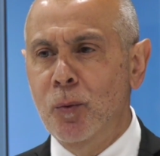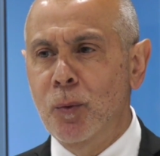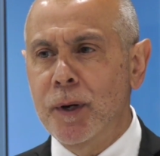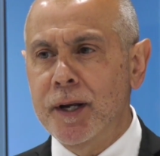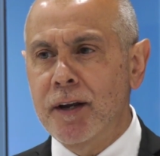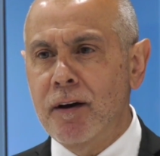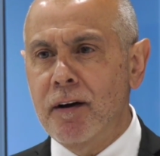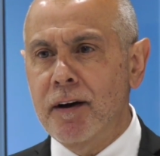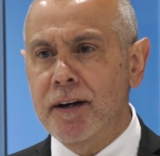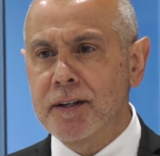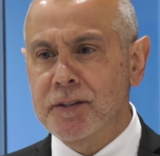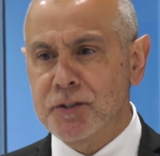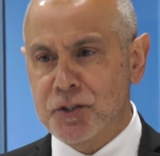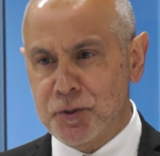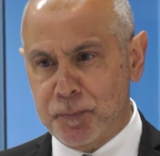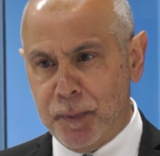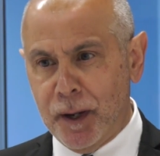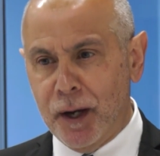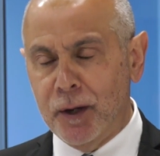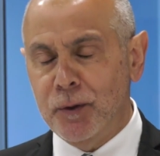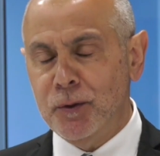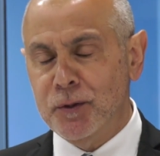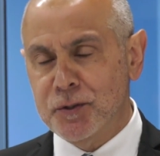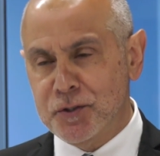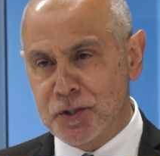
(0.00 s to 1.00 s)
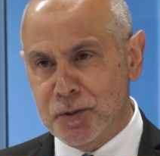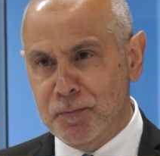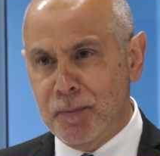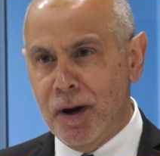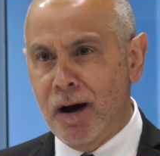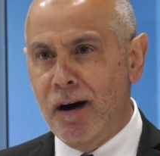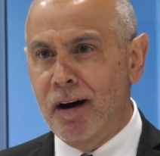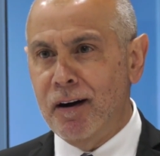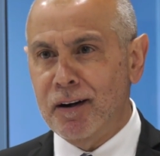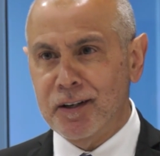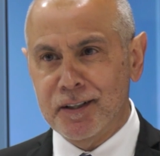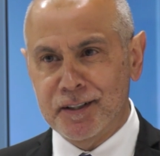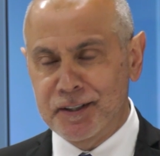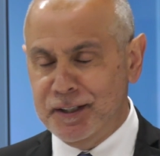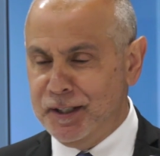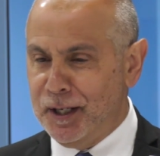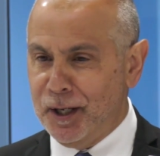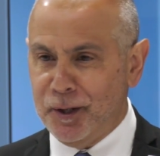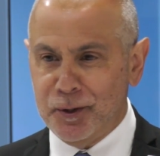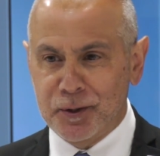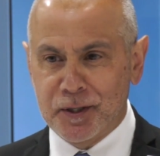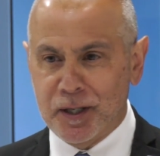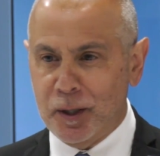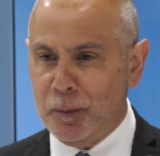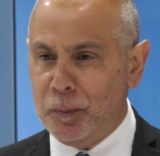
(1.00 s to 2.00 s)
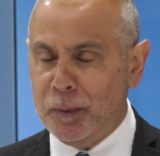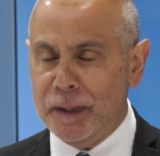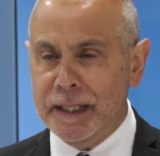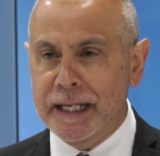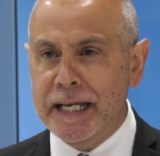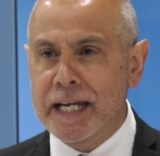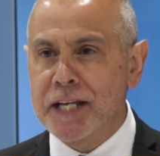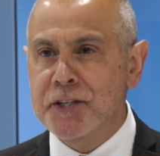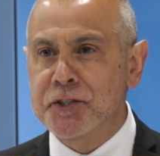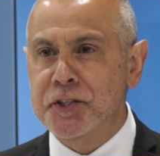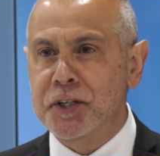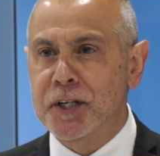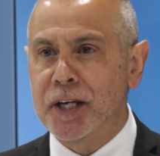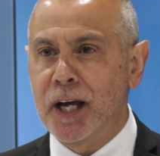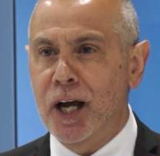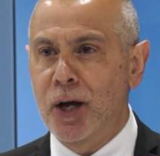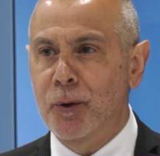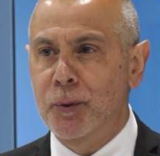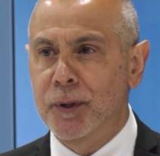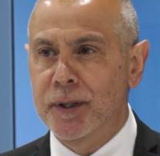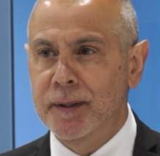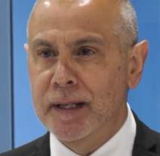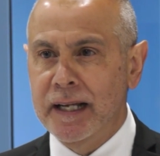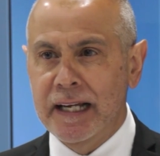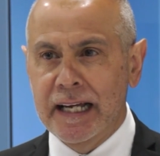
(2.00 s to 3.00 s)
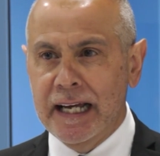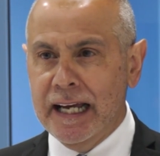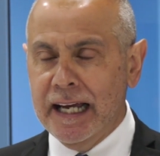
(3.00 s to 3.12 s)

when I spoke to Mark, a couple of years ago,